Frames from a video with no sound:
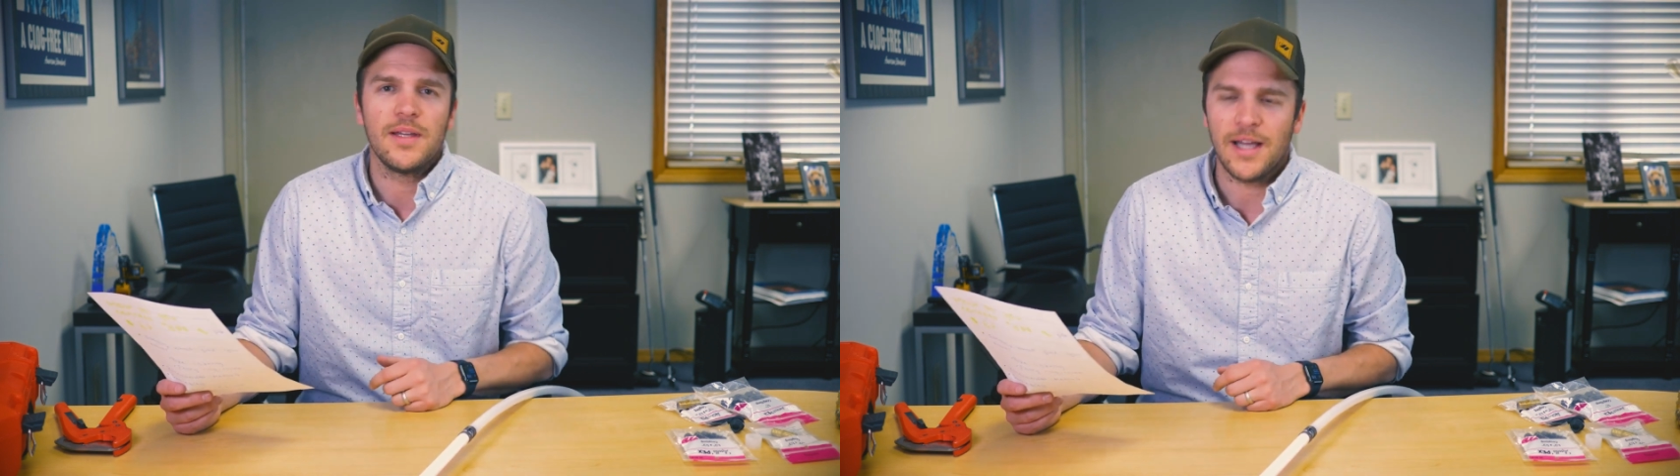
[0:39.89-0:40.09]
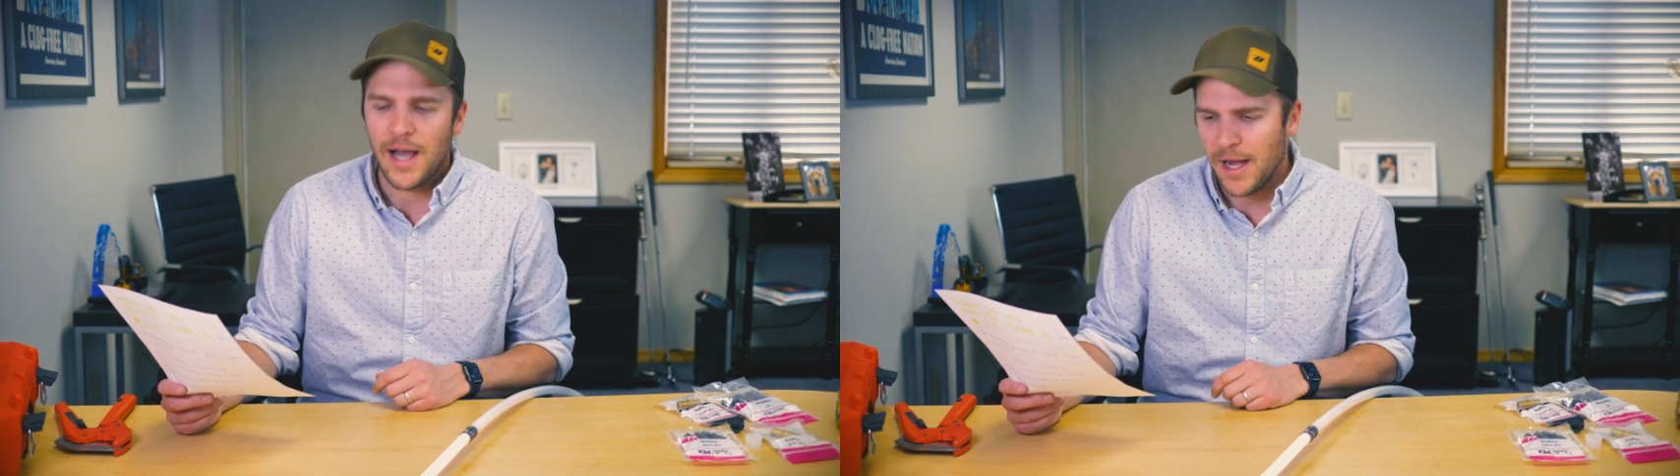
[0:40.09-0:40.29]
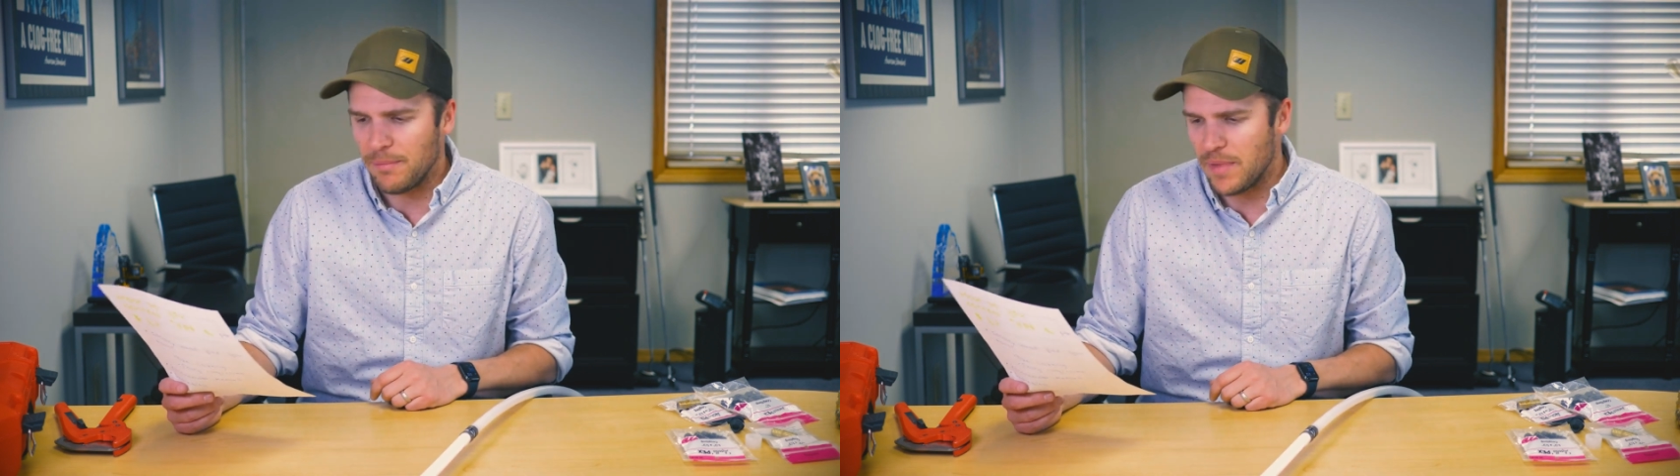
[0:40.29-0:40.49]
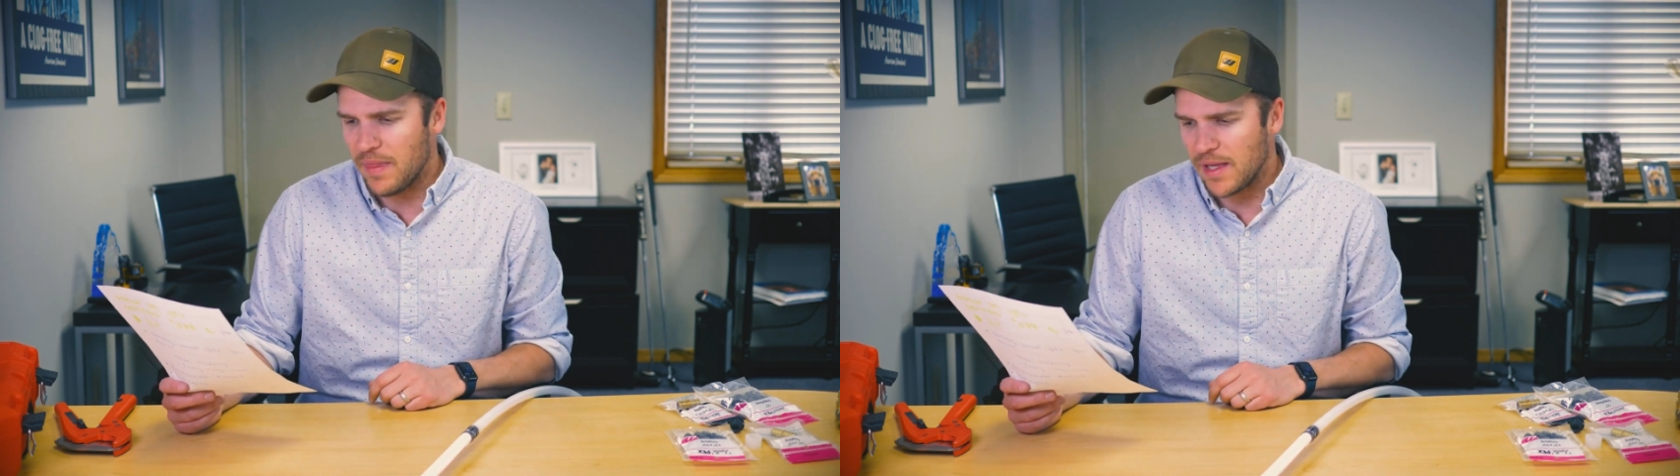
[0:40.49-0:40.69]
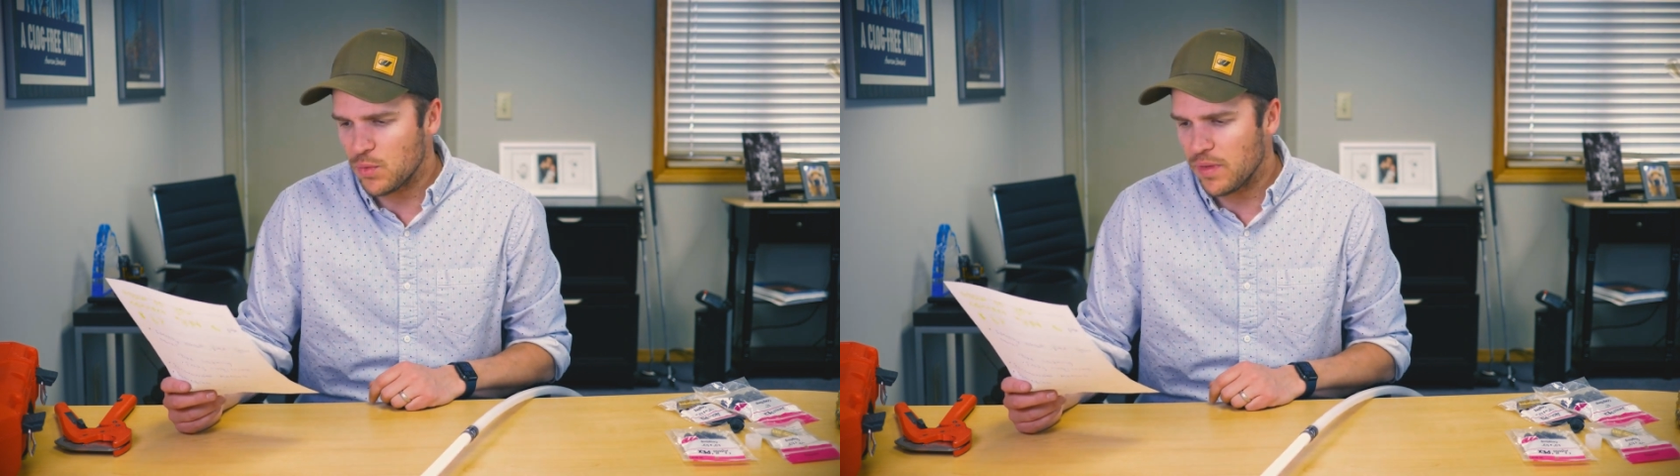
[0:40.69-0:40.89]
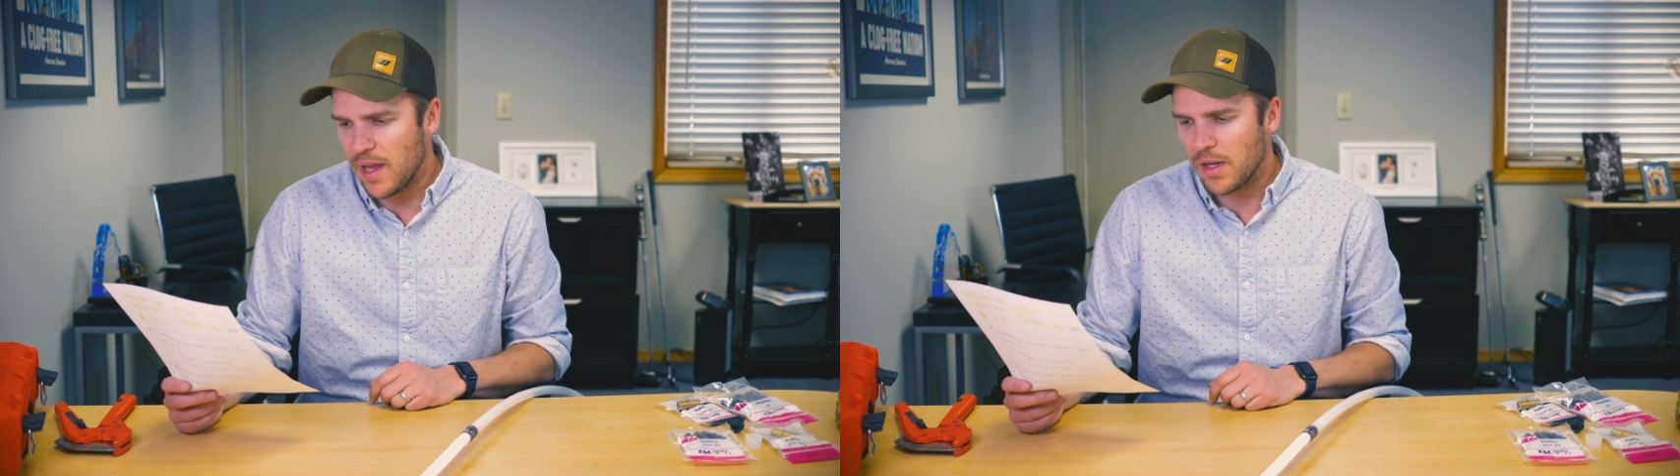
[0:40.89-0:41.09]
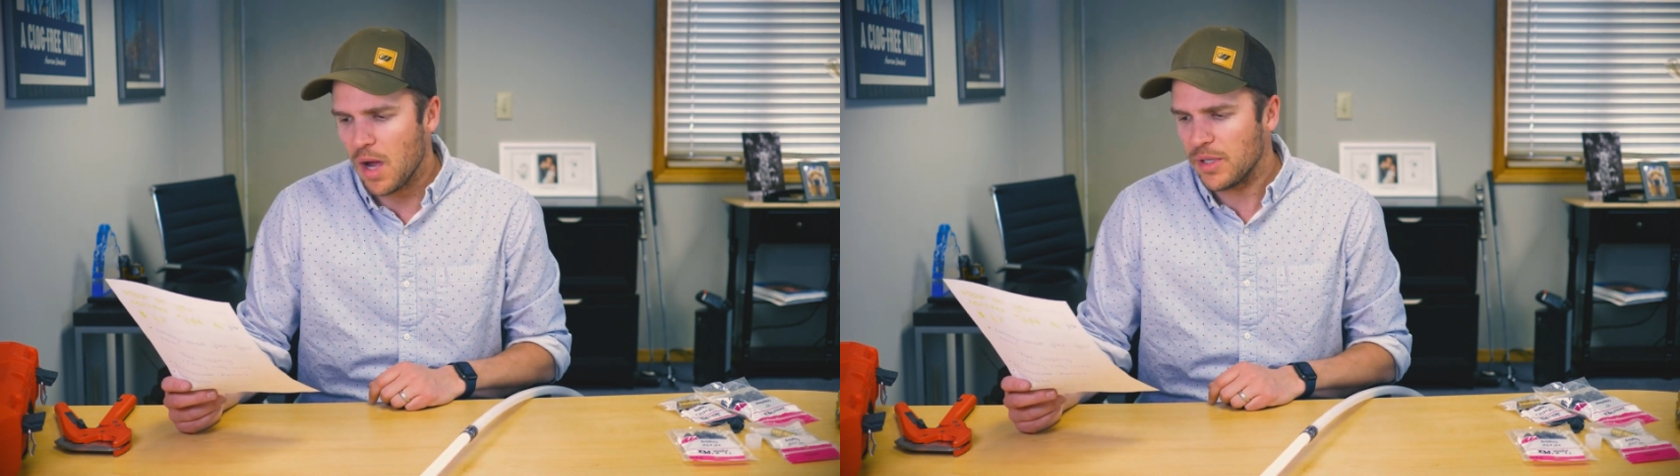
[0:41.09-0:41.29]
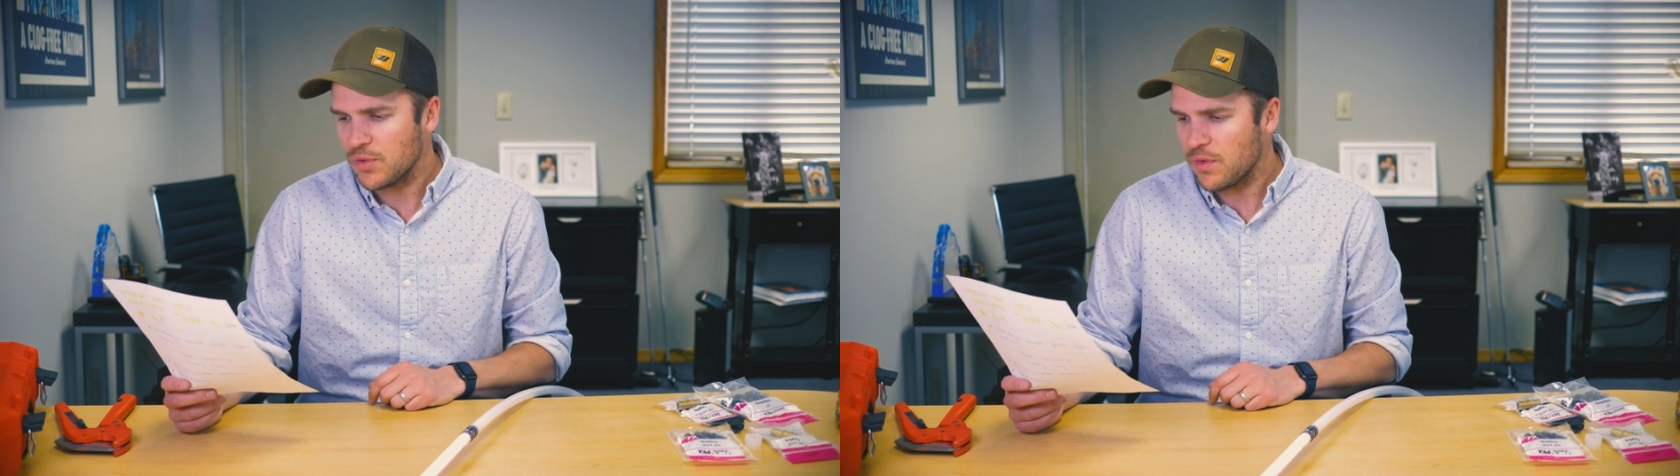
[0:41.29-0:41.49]
and that's what that
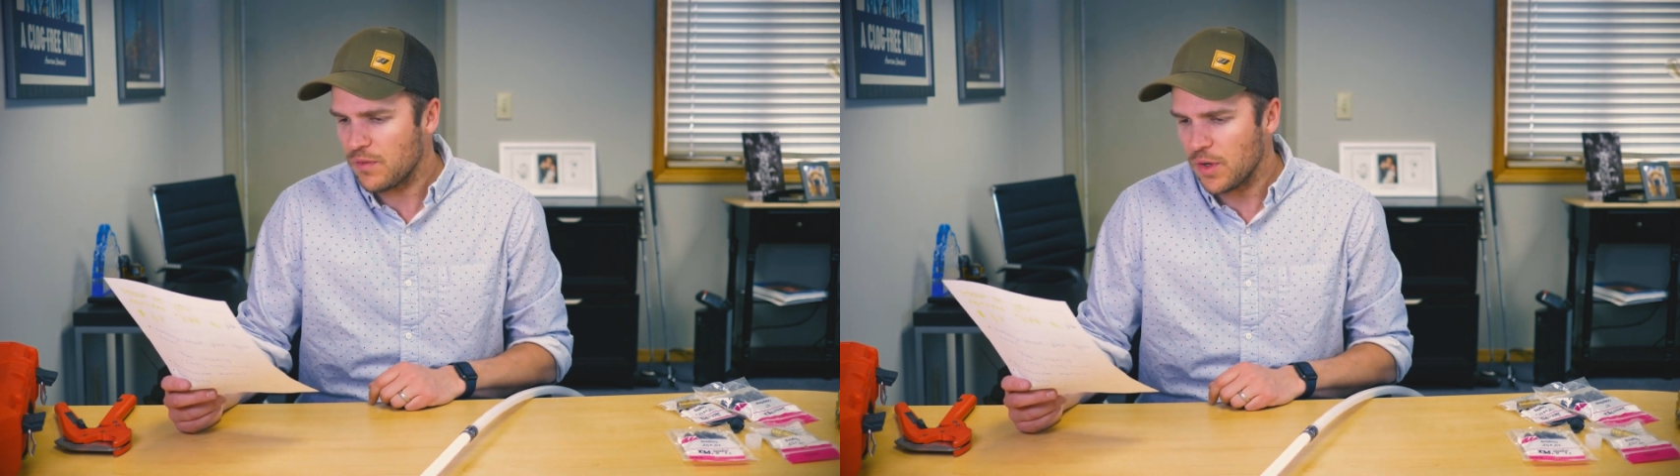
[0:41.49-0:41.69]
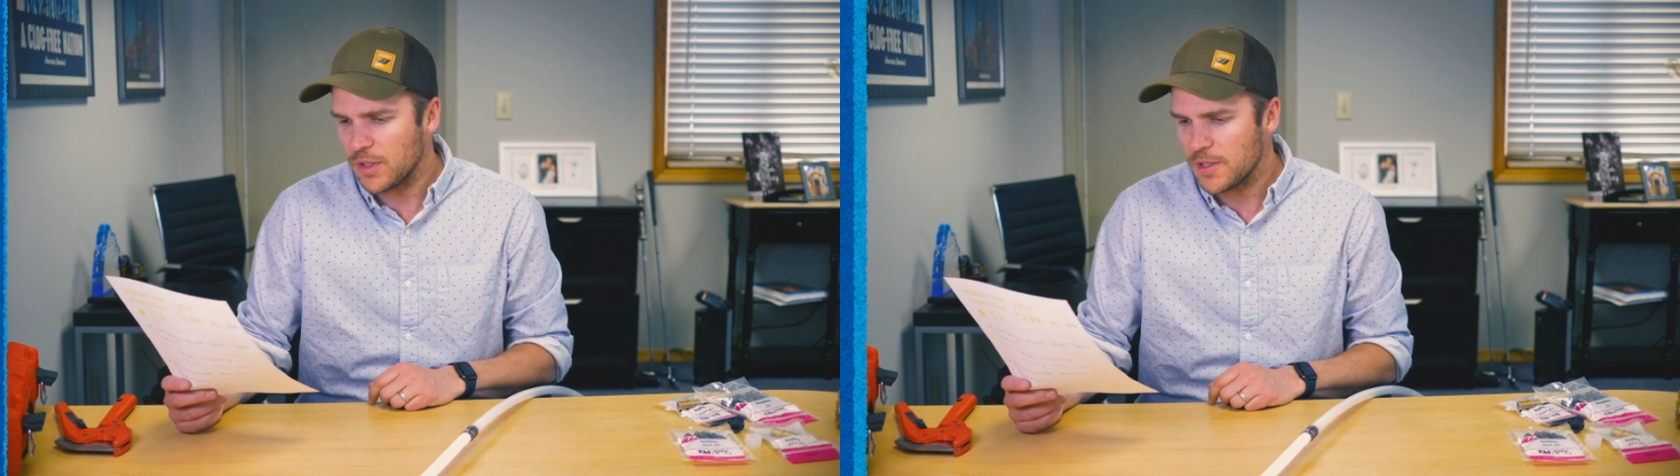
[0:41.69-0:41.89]
comment's referring